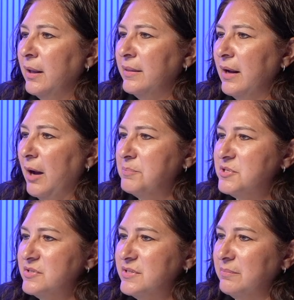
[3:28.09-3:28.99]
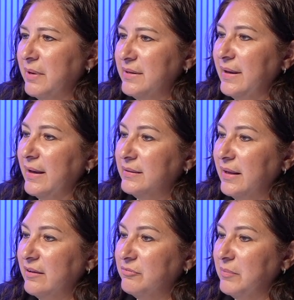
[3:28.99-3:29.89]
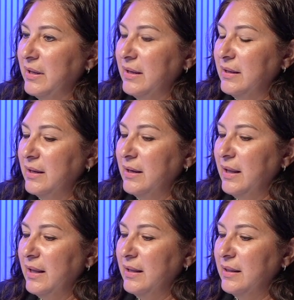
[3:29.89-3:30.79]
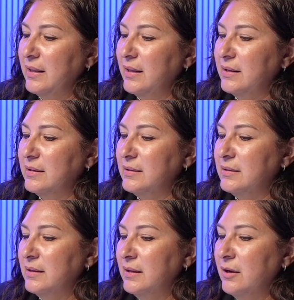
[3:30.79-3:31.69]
the options that my dad gave me or